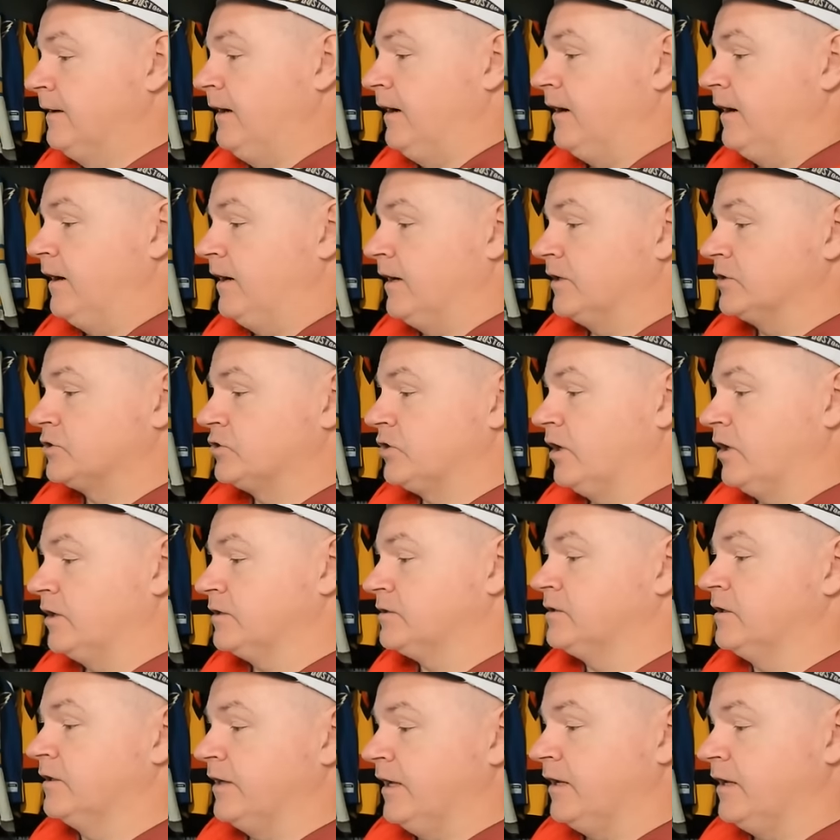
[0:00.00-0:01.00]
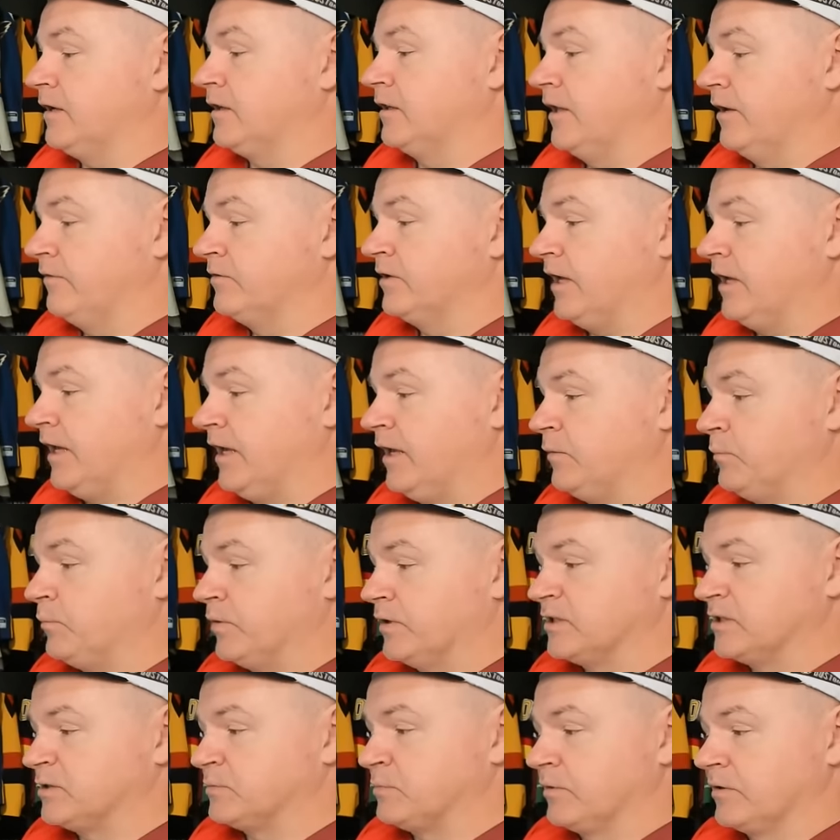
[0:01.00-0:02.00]
Uh, shots on net 11 to 8
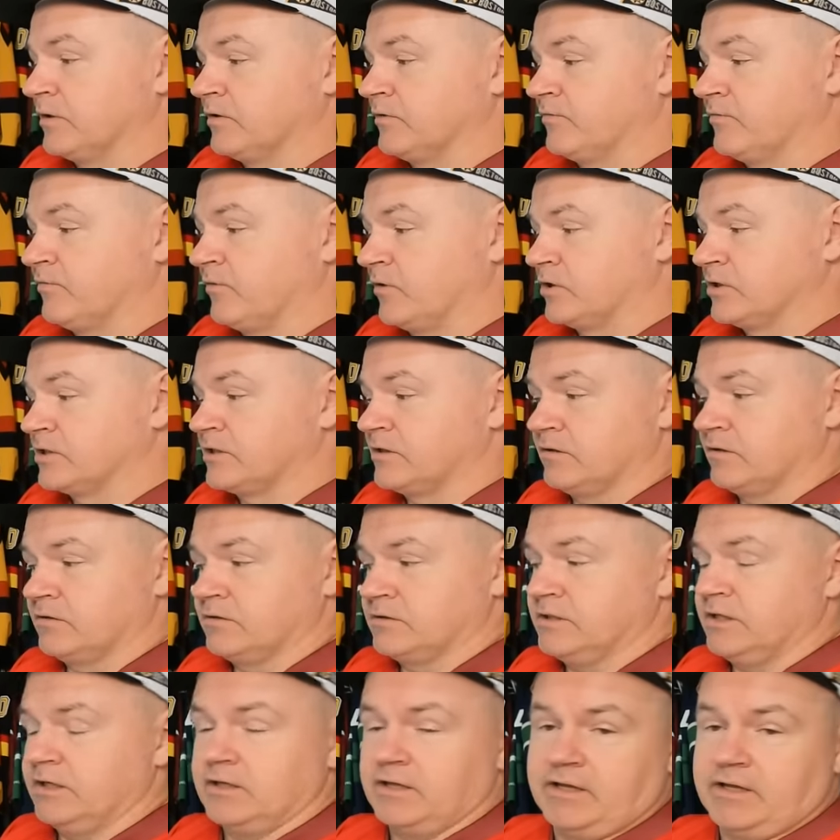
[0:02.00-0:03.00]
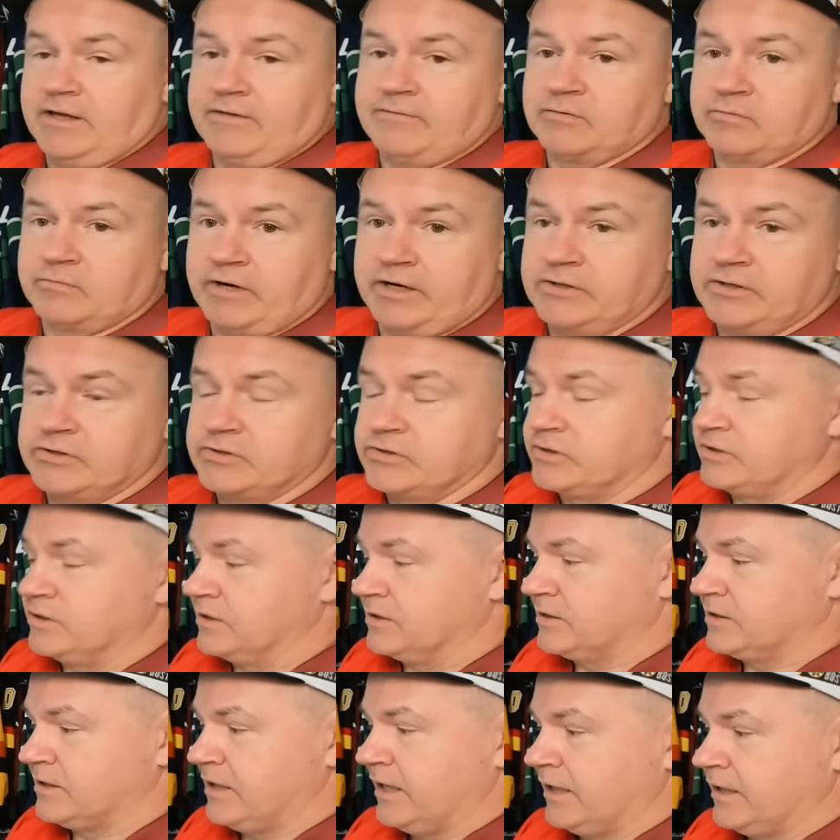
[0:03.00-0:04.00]
Pittsburgh in the first, 13 11 Rangers in
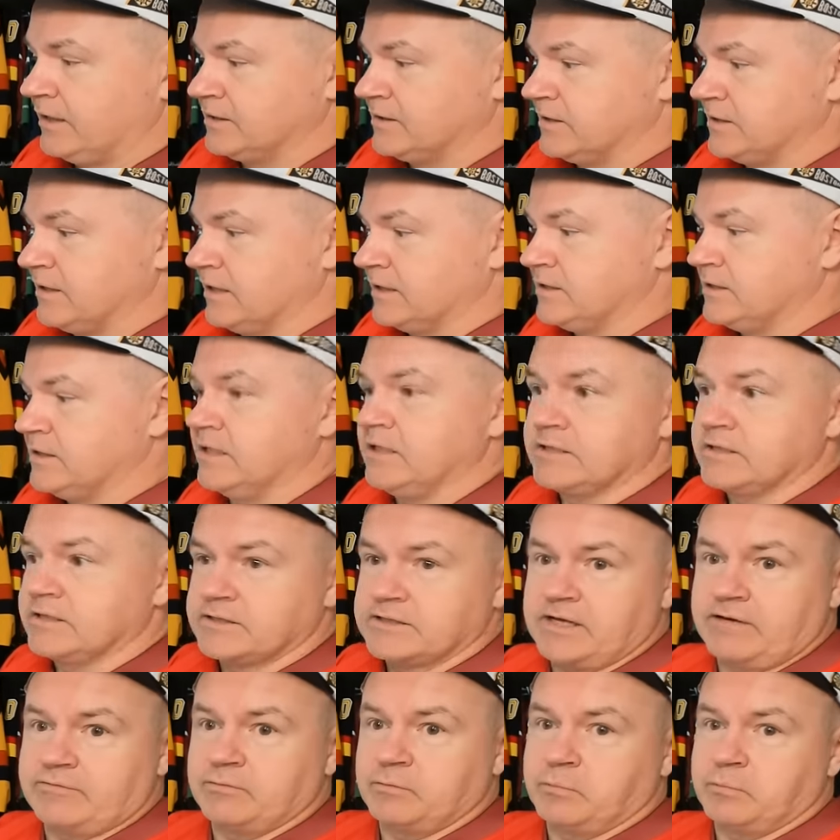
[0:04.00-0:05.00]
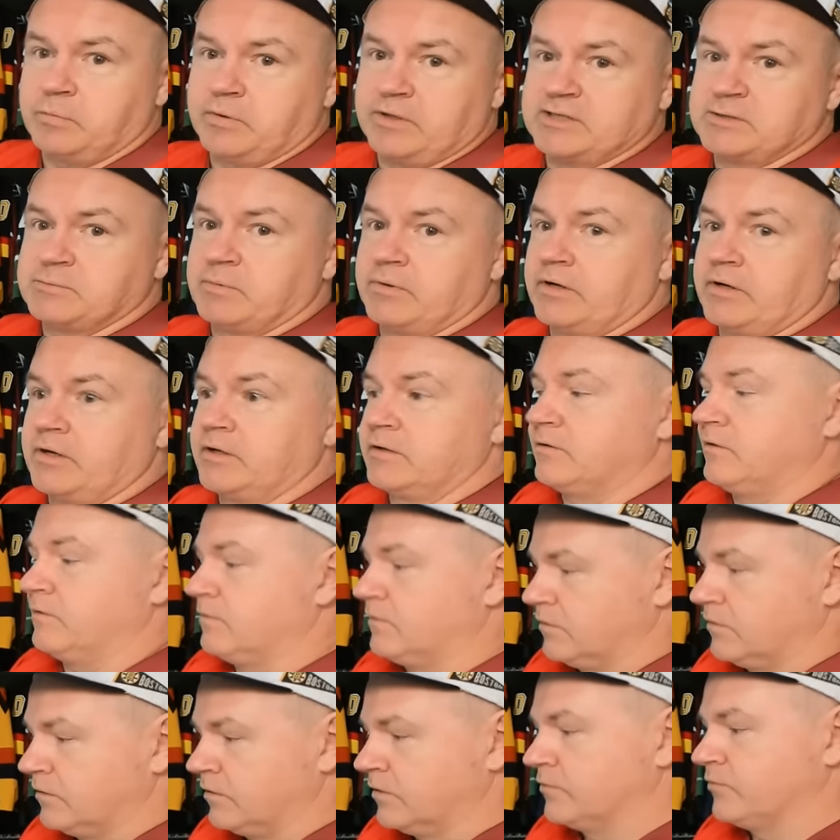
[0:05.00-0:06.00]
the second, 16 to 7 Pittsburgh in the
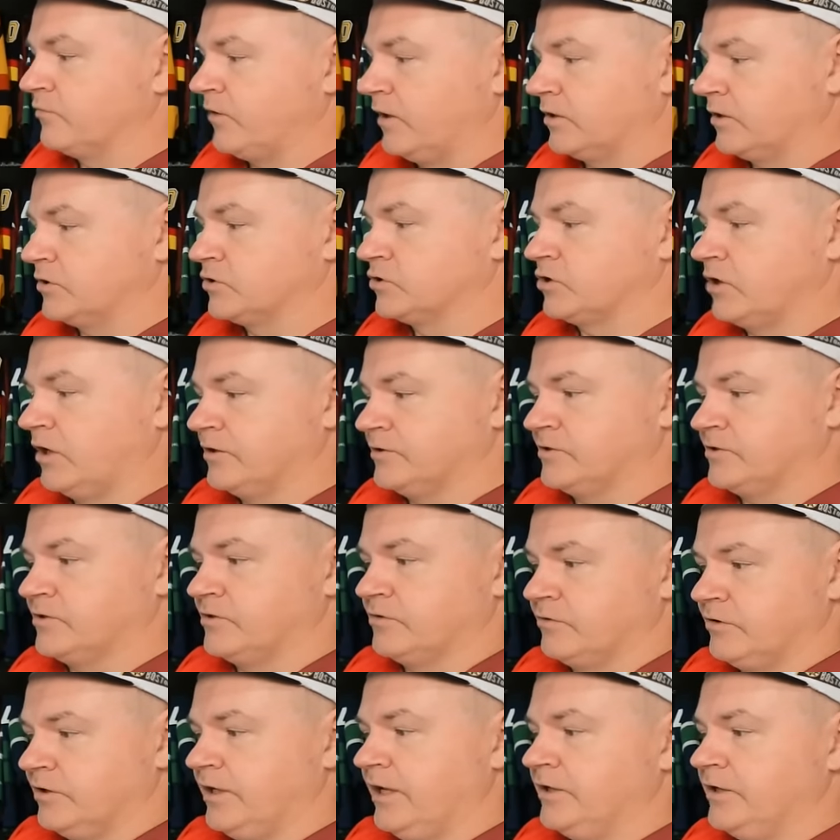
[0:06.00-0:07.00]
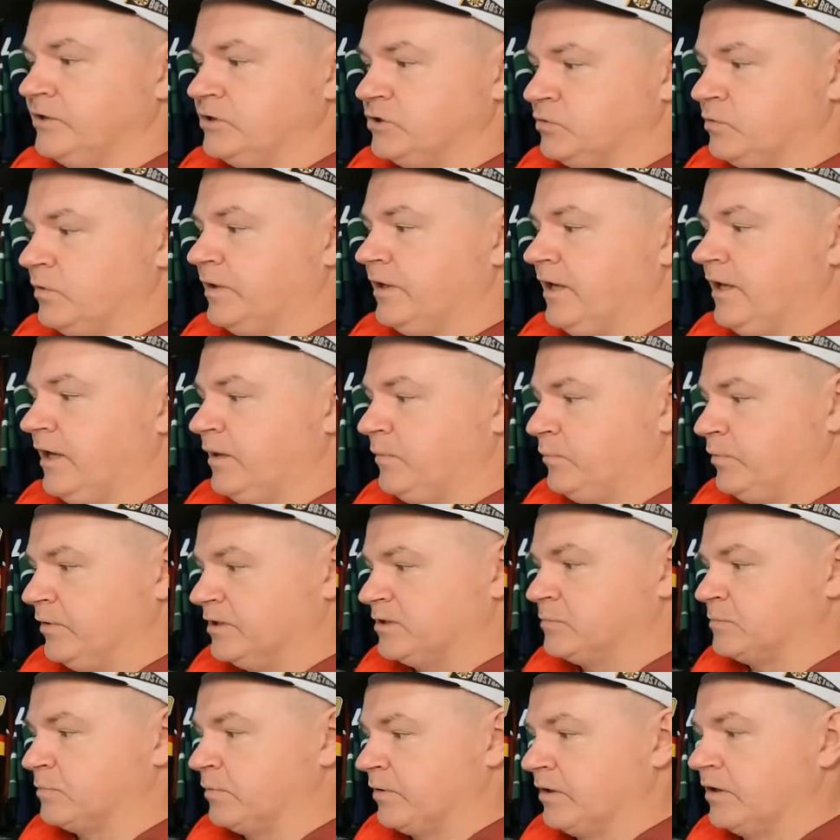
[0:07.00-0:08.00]
third. Final shots 38 to 28
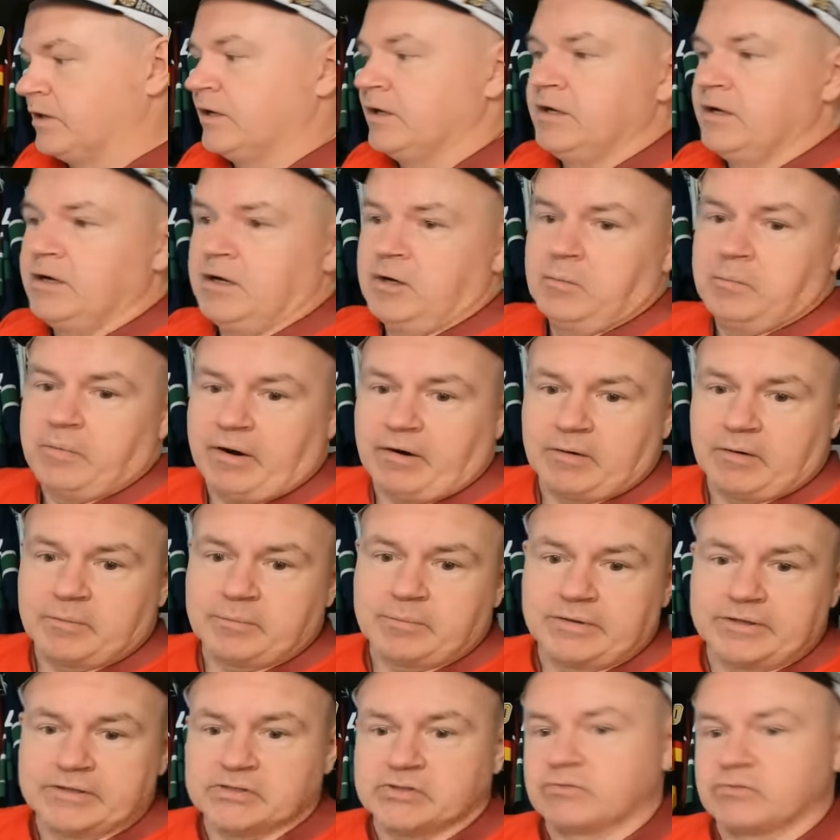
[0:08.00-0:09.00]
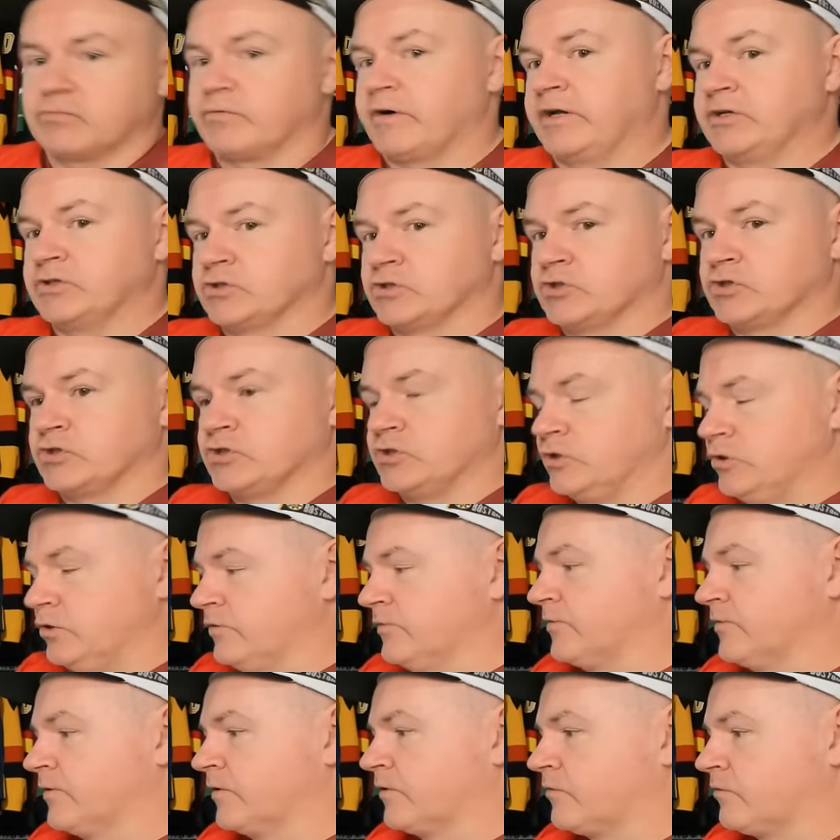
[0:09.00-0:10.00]
Pittsburgh. Power plays the Rangers 2
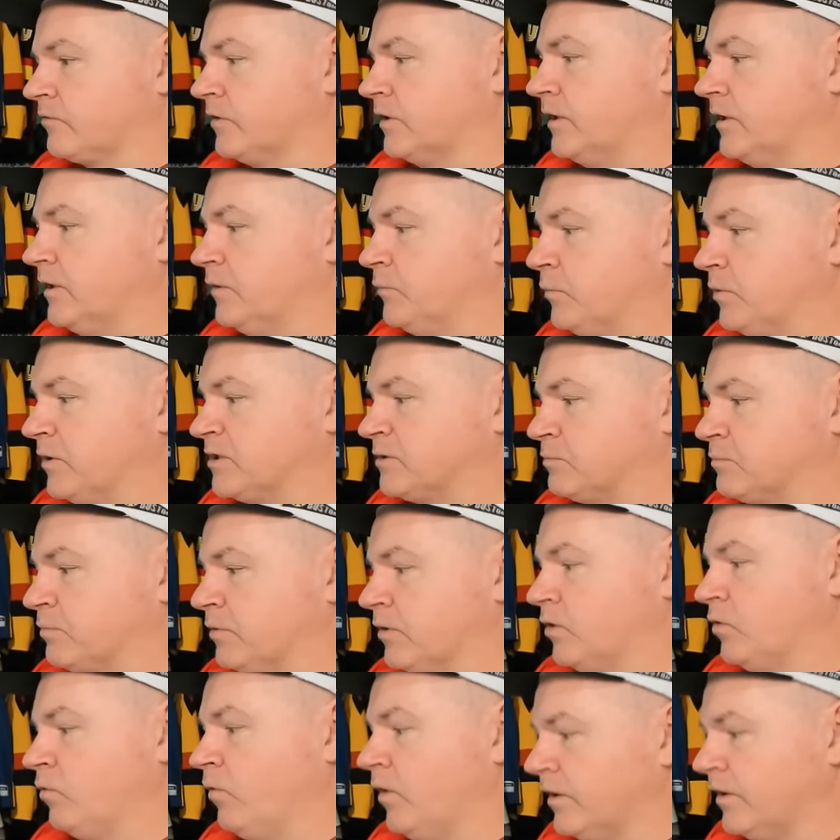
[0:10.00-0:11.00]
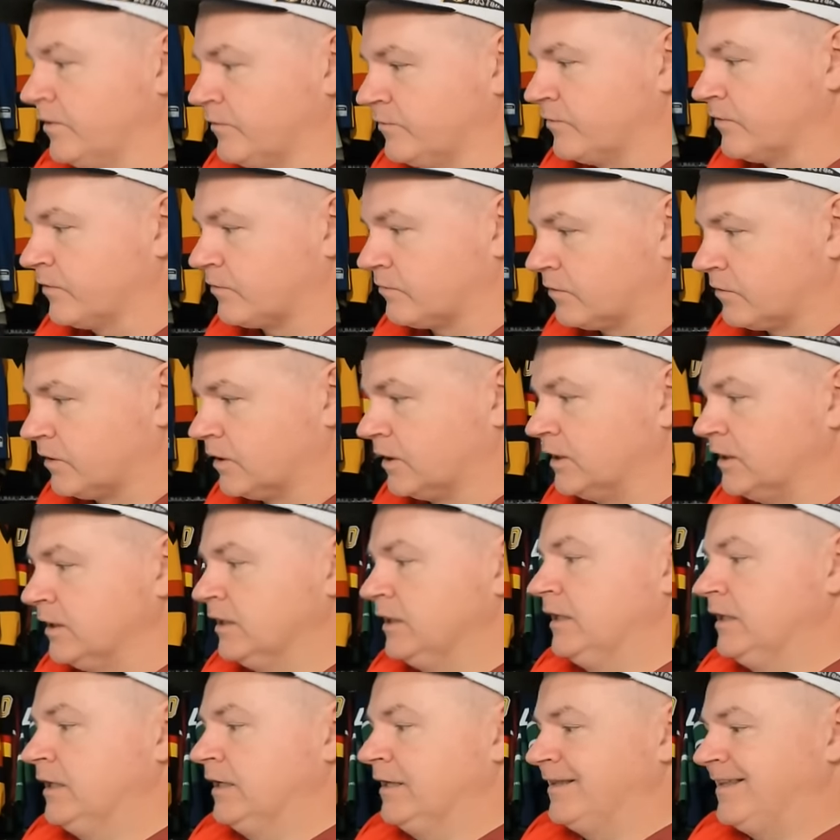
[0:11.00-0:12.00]
for 3, Pittsburgh 1 for 3.
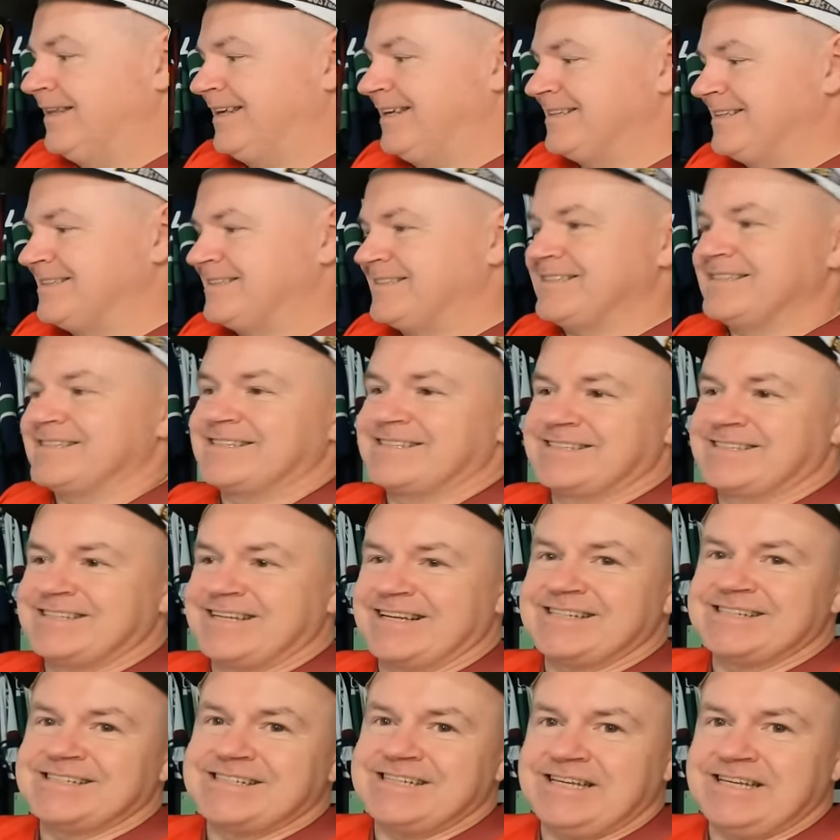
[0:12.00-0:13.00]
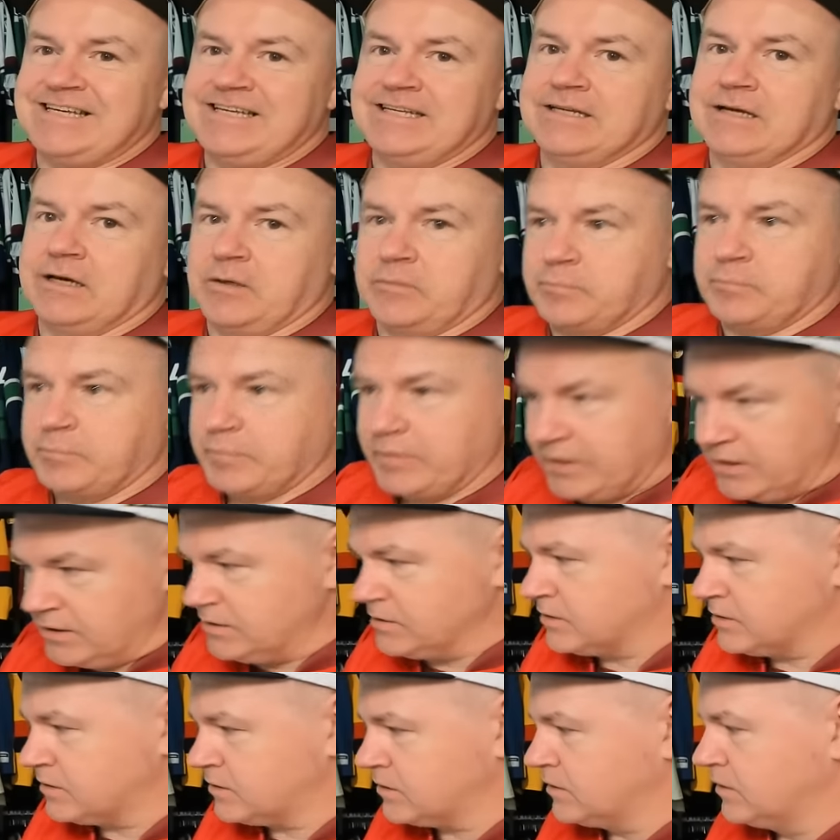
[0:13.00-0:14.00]
The hits 16
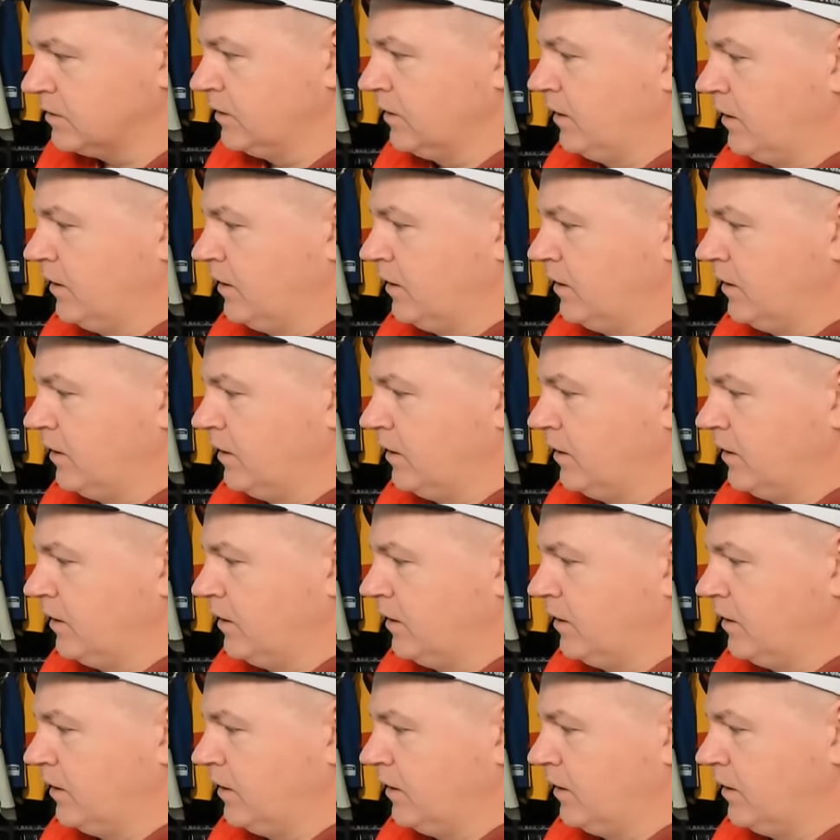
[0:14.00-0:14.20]
apiece.